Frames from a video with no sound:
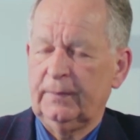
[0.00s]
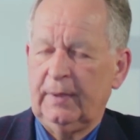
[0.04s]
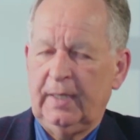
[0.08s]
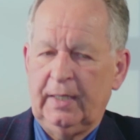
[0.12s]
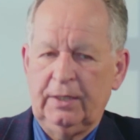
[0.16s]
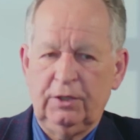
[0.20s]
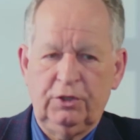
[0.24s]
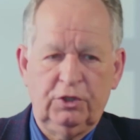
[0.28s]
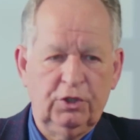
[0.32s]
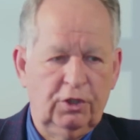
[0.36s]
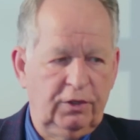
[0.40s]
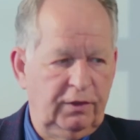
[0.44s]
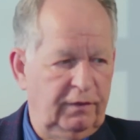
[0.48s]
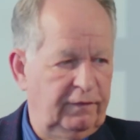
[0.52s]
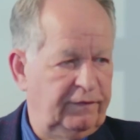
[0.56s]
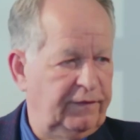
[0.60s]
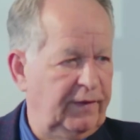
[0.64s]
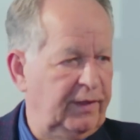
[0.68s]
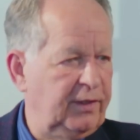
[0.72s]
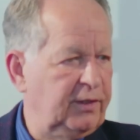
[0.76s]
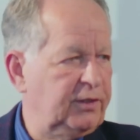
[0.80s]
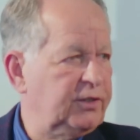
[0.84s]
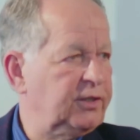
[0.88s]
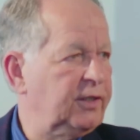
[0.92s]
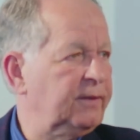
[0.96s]
Enjoy the
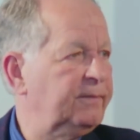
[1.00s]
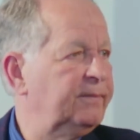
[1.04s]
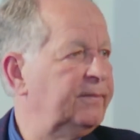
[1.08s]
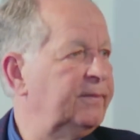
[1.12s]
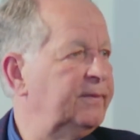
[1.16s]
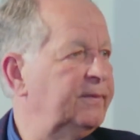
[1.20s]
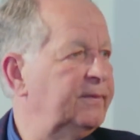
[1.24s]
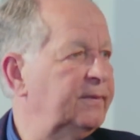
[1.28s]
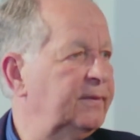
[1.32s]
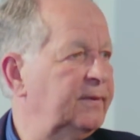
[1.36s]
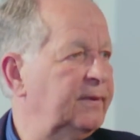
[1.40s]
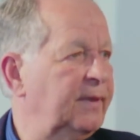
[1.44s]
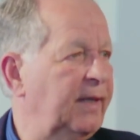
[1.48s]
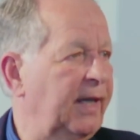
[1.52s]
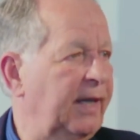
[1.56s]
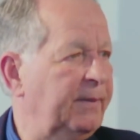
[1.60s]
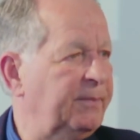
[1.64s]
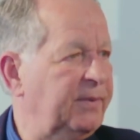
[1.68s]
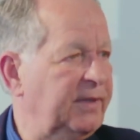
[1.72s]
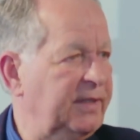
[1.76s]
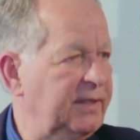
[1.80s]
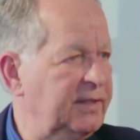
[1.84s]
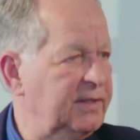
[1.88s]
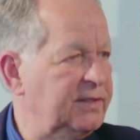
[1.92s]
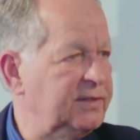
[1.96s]
fellowship.
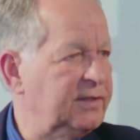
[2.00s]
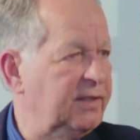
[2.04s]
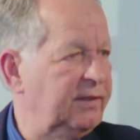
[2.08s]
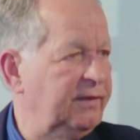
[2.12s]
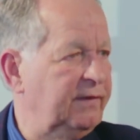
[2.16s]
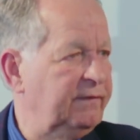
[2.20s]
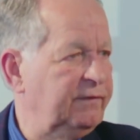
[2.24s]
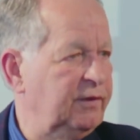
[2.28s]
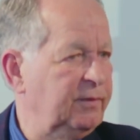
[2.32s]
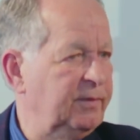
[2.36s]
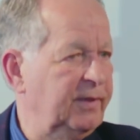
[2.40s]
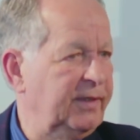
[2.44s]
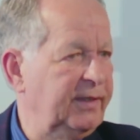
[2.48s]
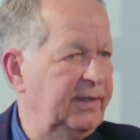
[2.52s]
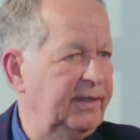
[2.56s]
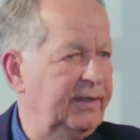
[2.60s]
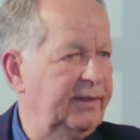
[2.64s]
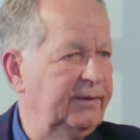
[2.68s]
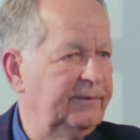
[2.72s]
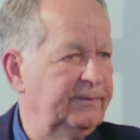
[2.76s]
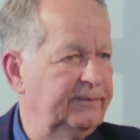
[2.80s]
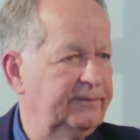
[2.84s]
Happy Easter, everybody.